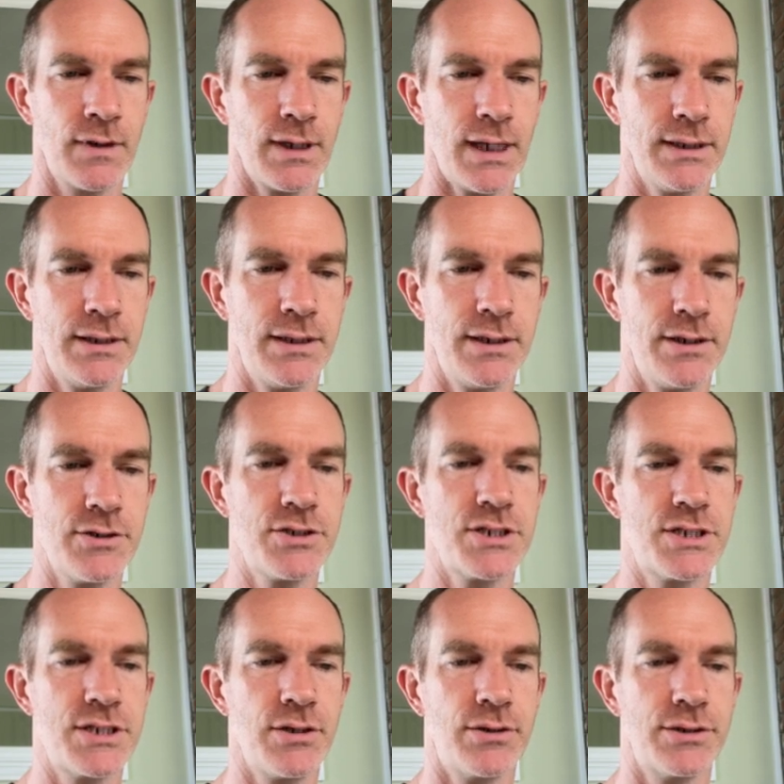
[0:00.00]
And then here's a
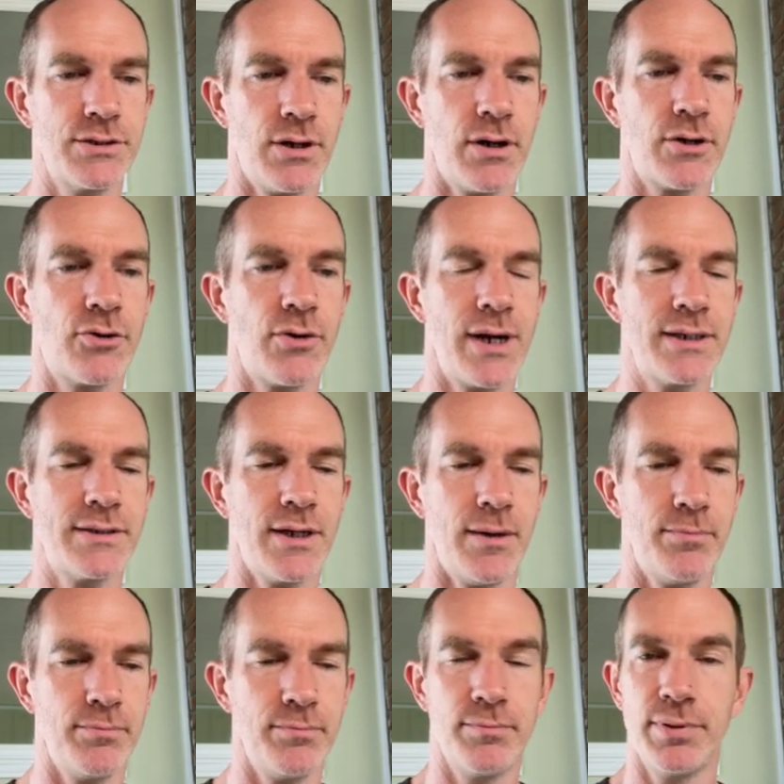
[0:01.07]
steel guitar cranked
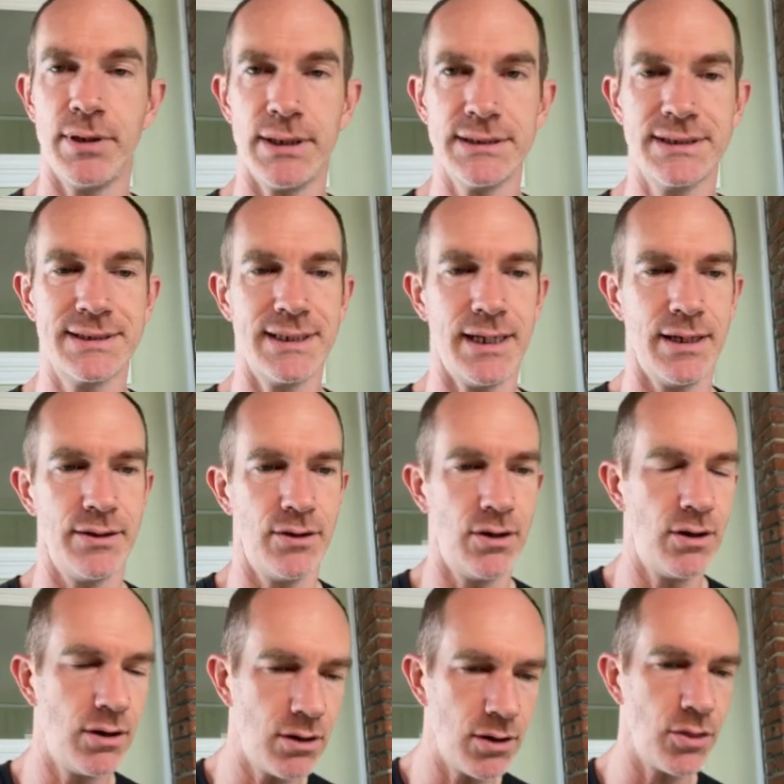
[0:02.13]
up plus 10,
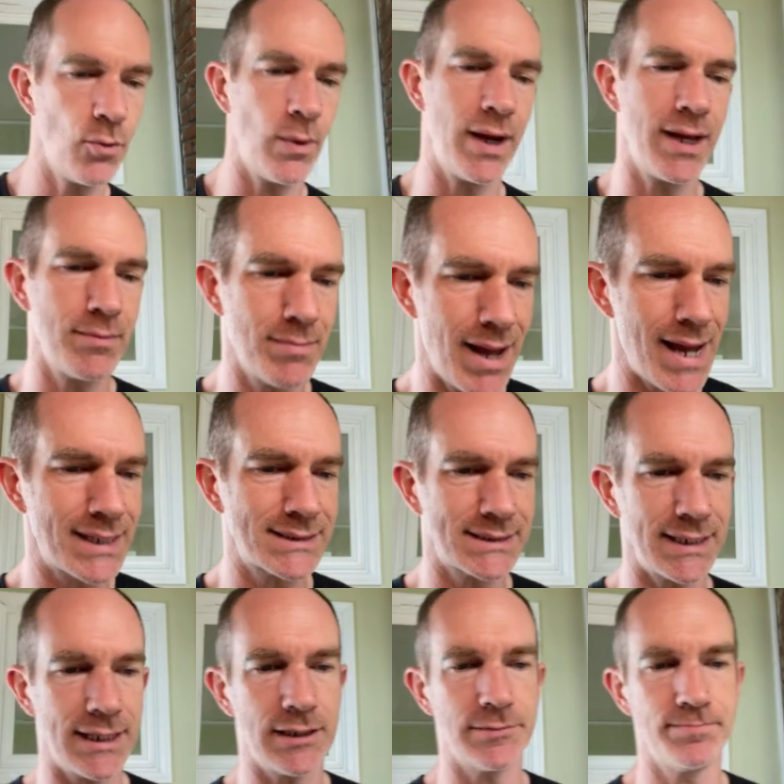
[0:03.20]
all the way maxed
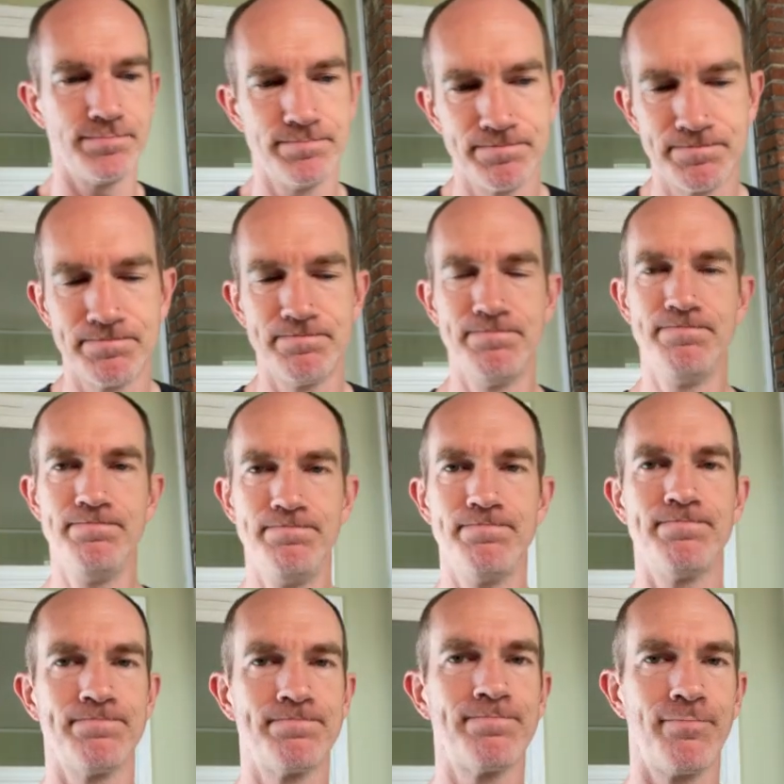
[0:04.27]
out.
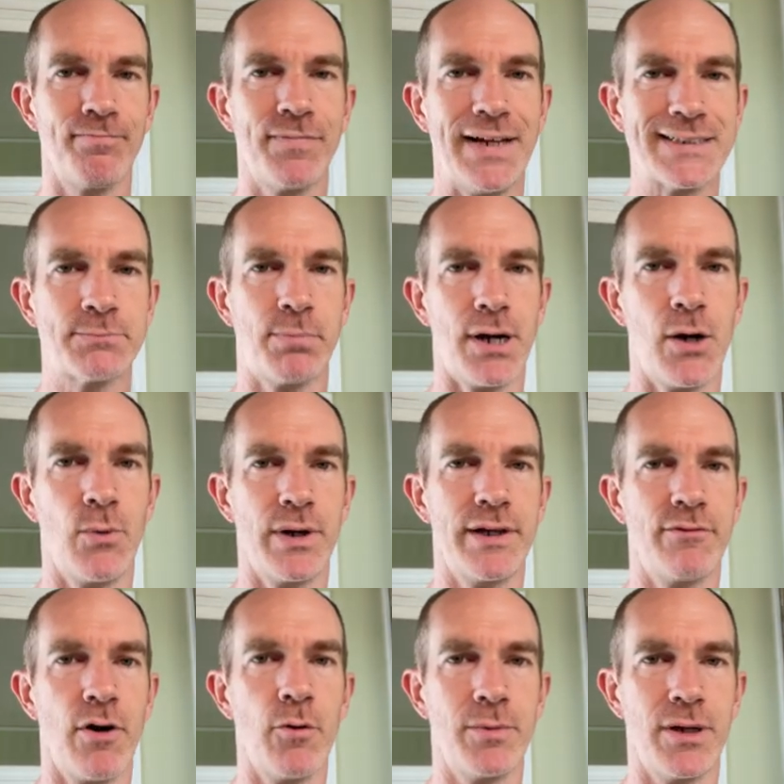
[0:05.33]
That's probably what he
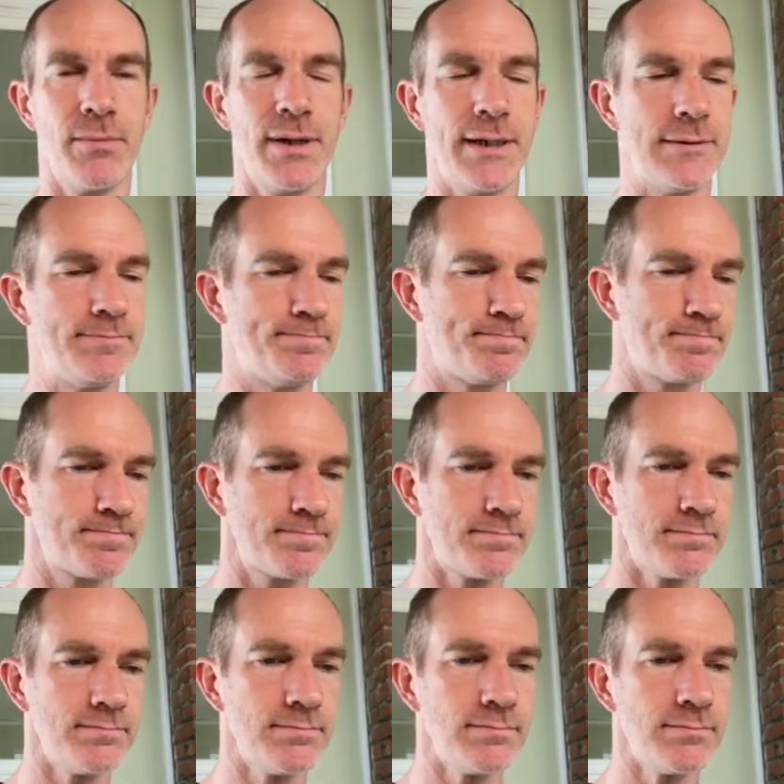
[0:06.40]
wrote me about.
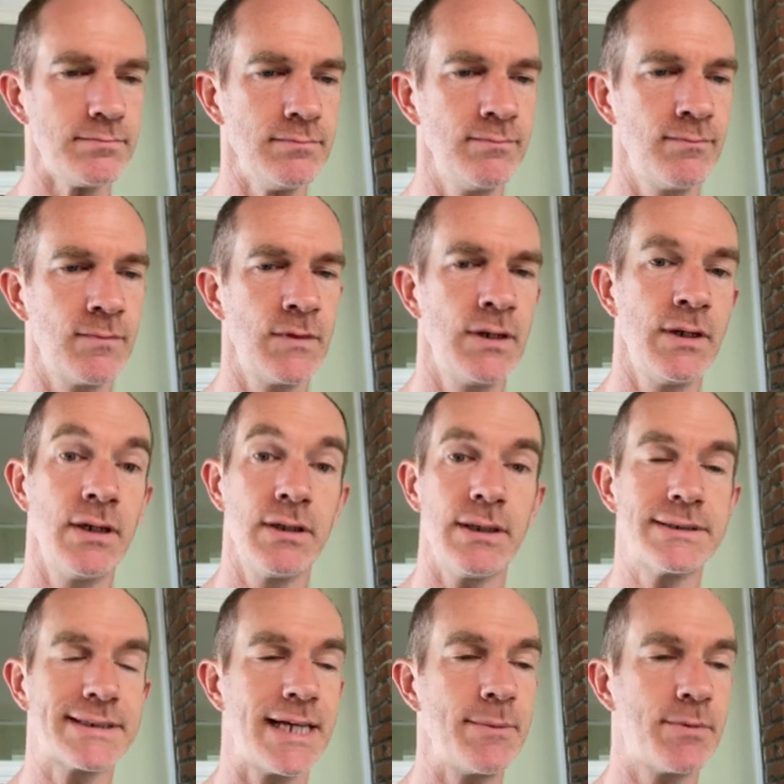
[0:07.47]

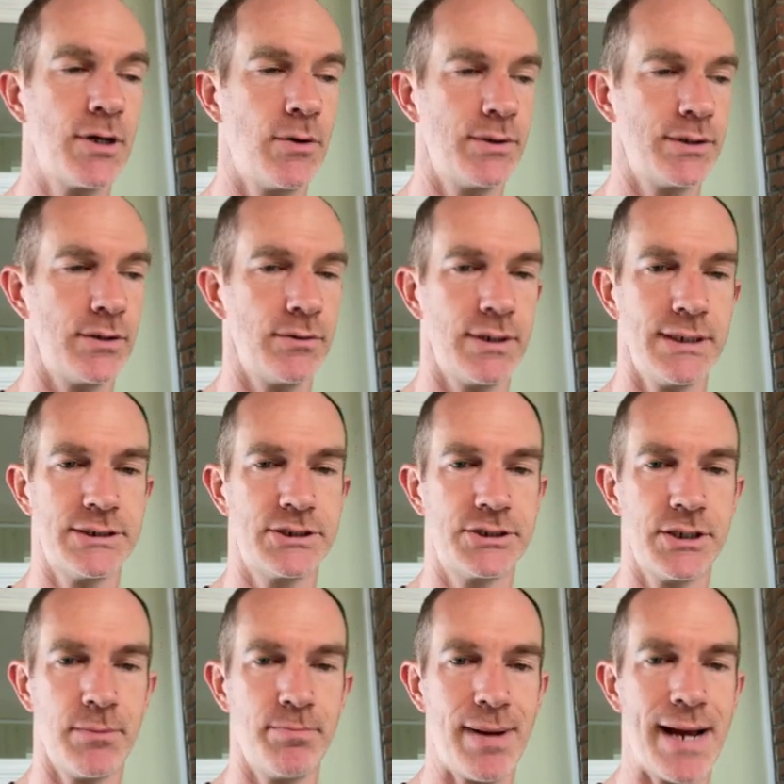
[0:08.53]
Let's keep going though. Let's
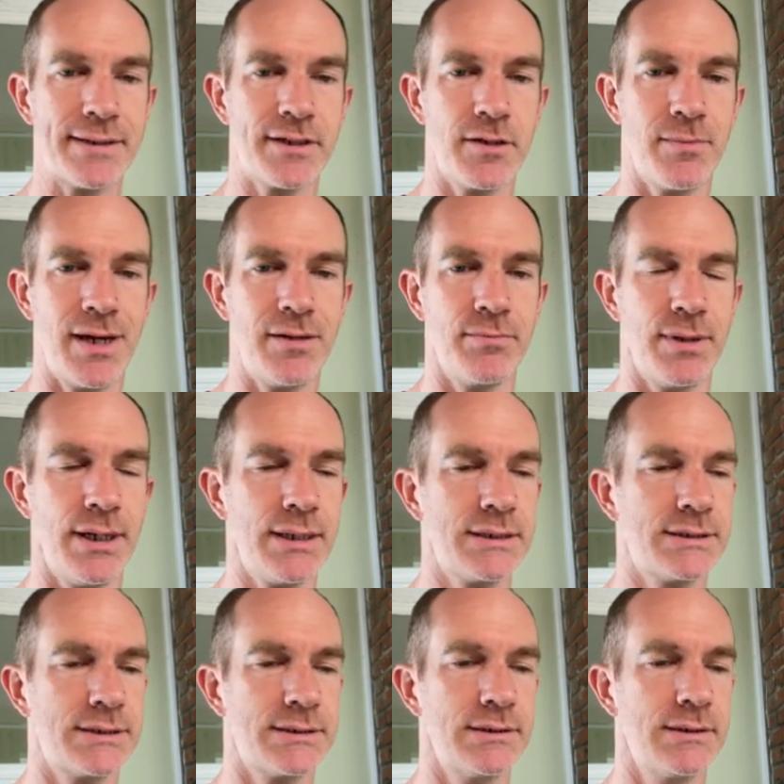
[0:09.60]
jump back to the main
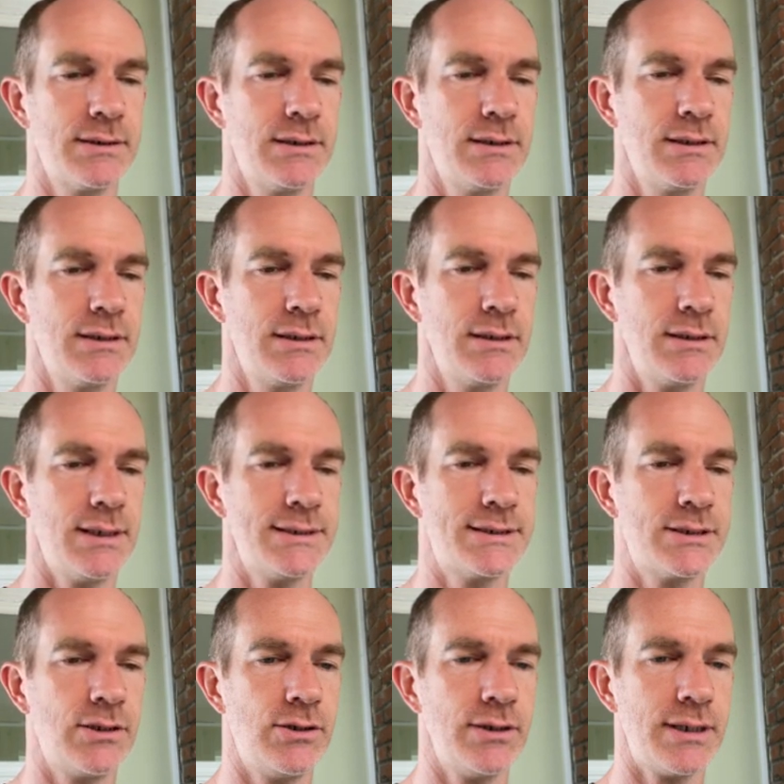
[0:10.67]
mix.
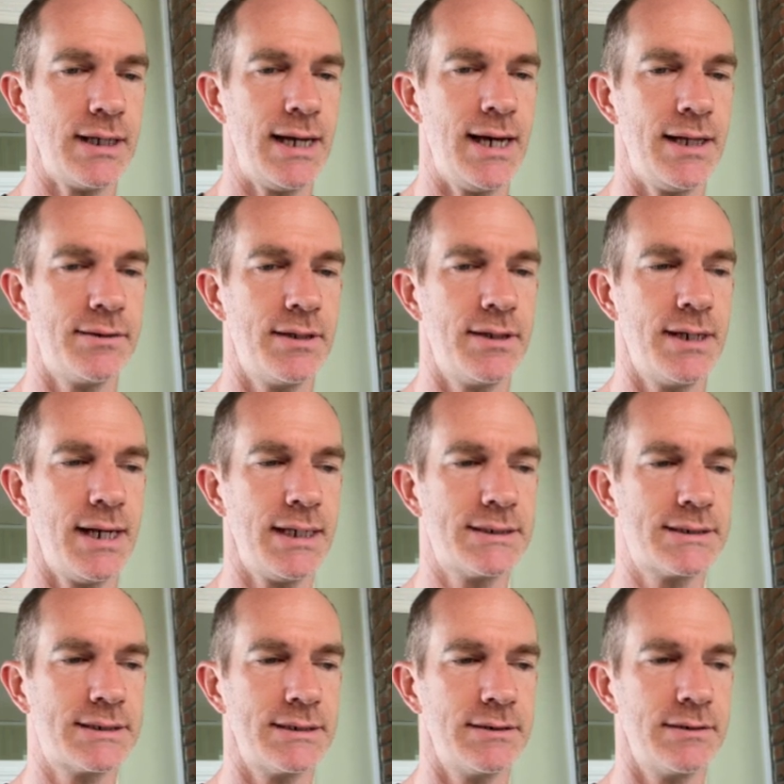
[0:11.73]
Let's look at the
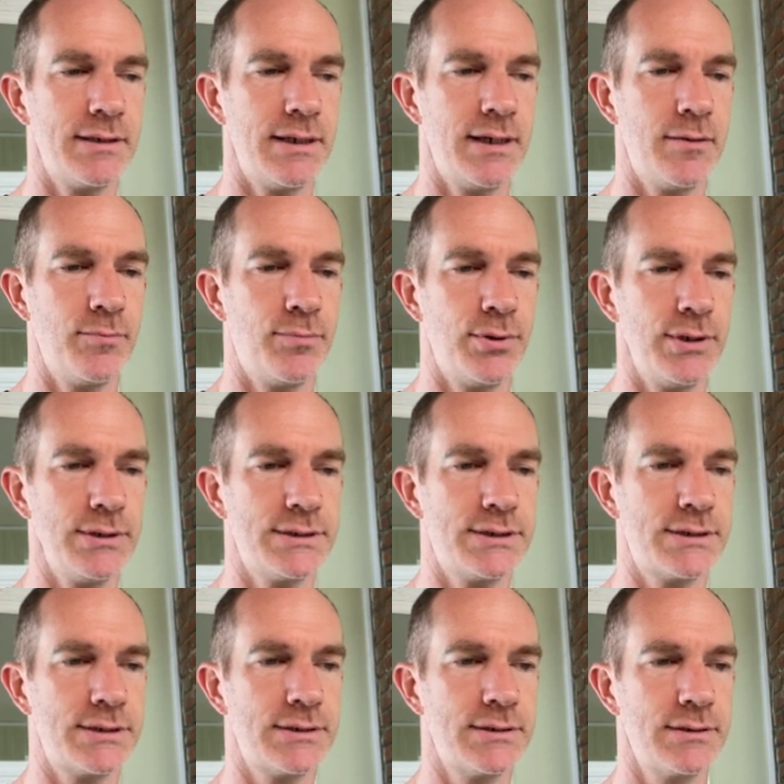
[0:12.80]
next
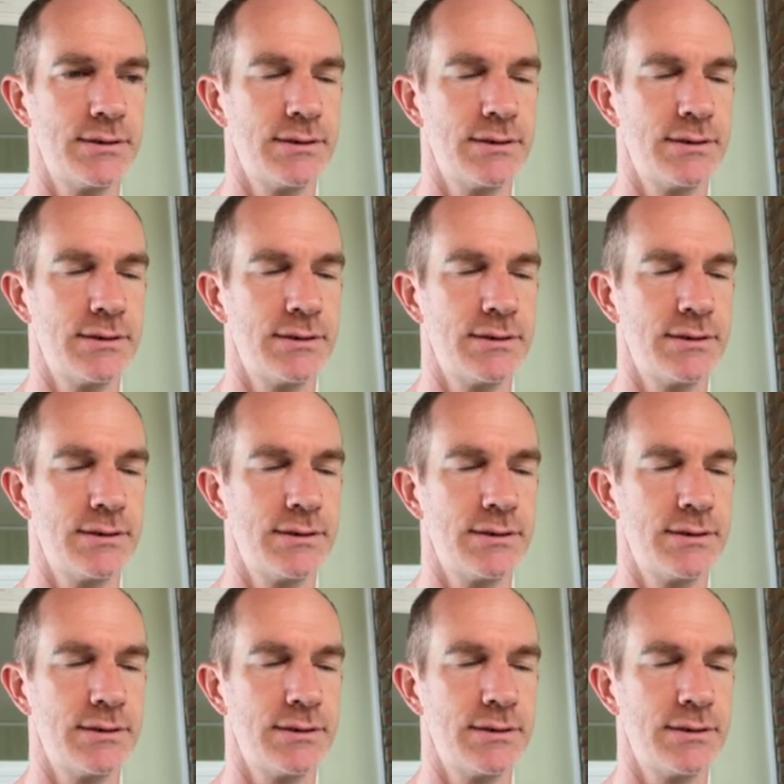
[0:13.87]
inputs.